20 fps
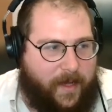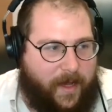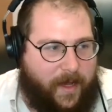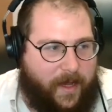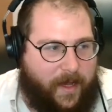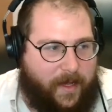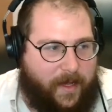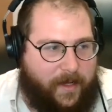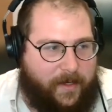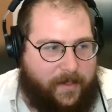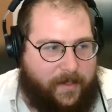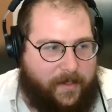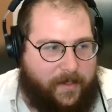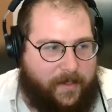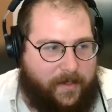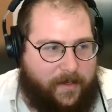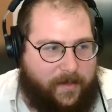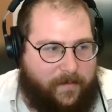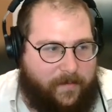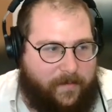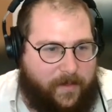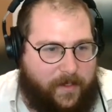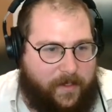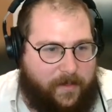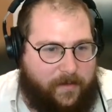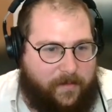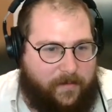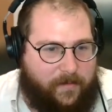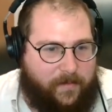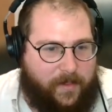And
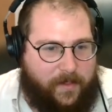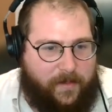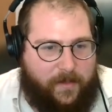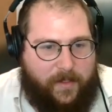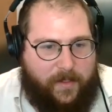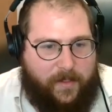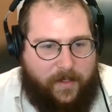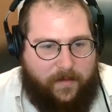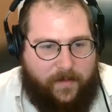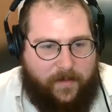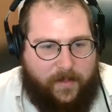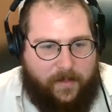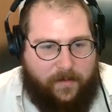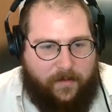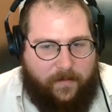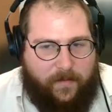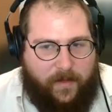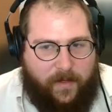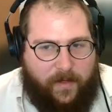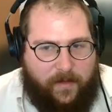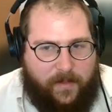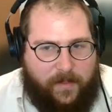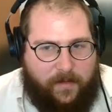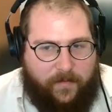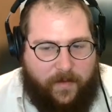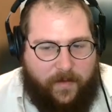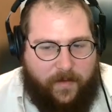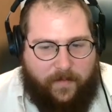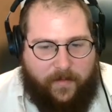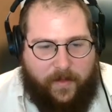so
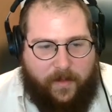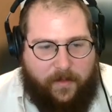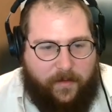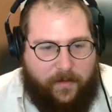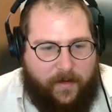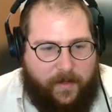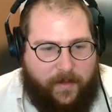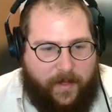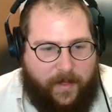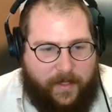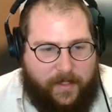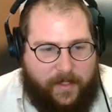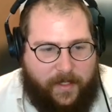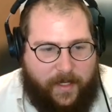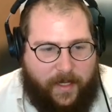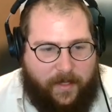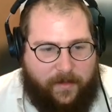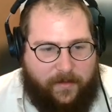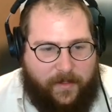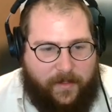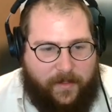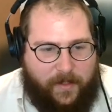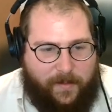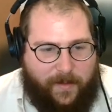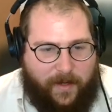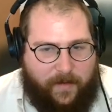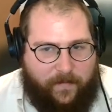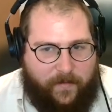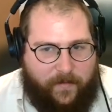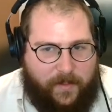if you have like $30,000 to
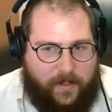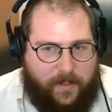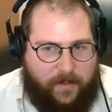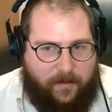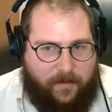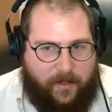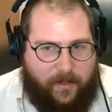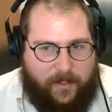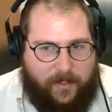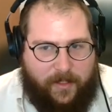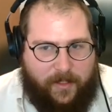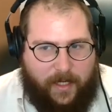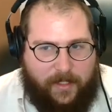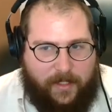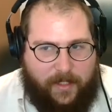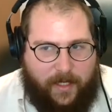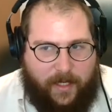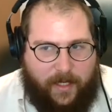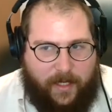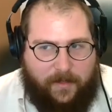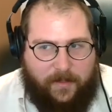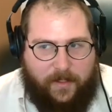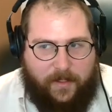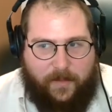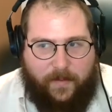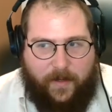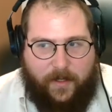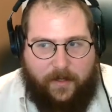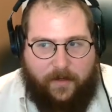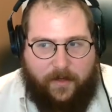spend versus $300,000 to
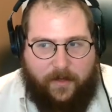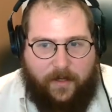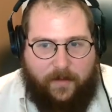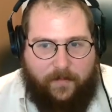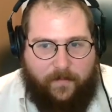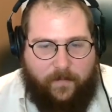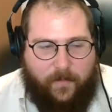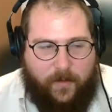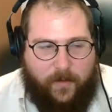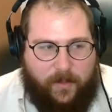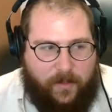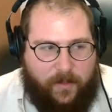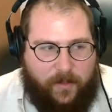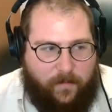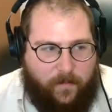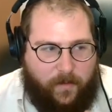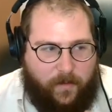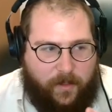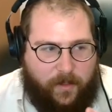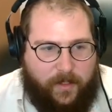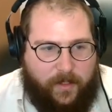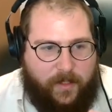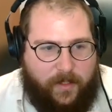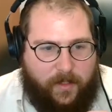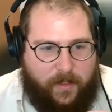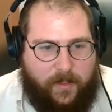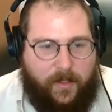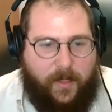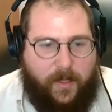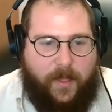spend, you're going to really work
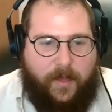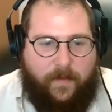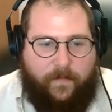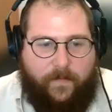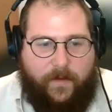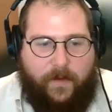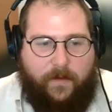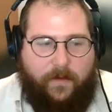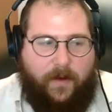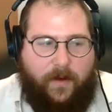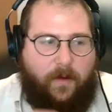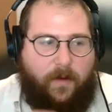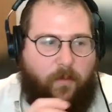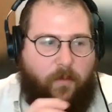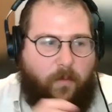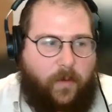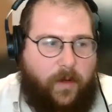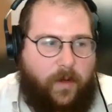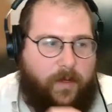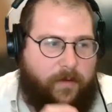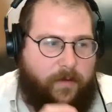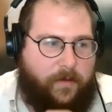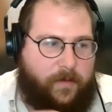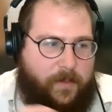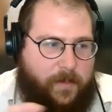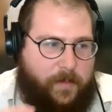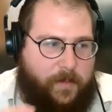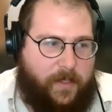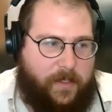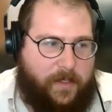to figure out what
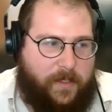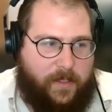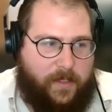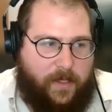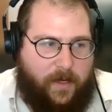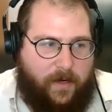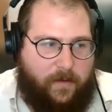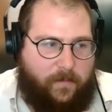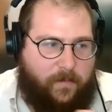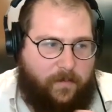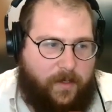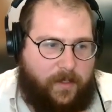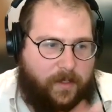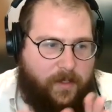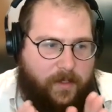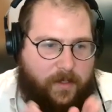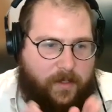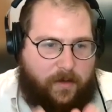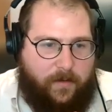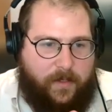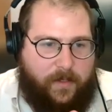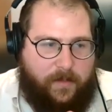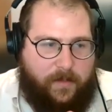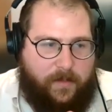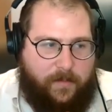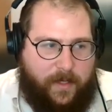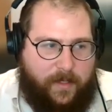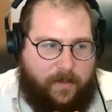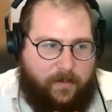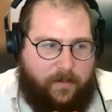those pieces are, what is going to
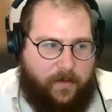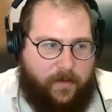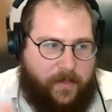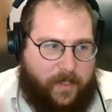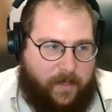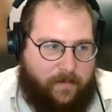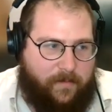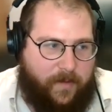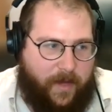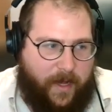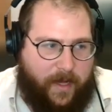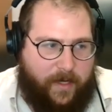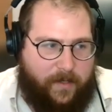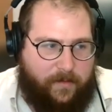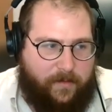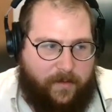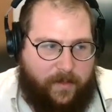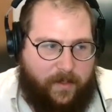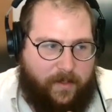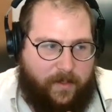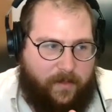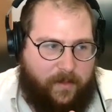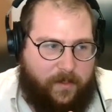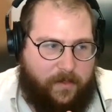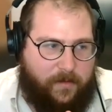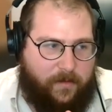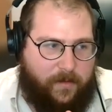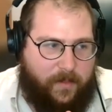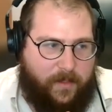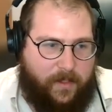make the most impact within the
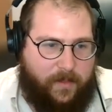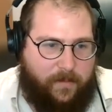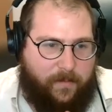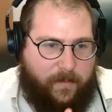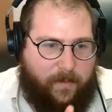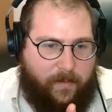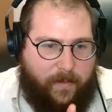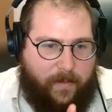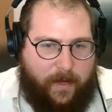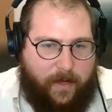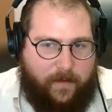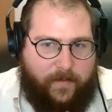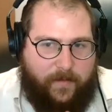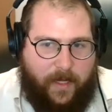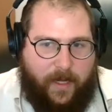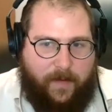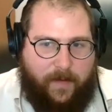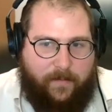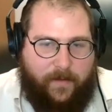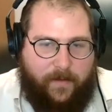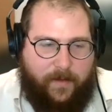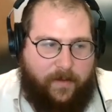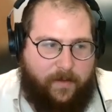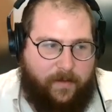shortest amount of time.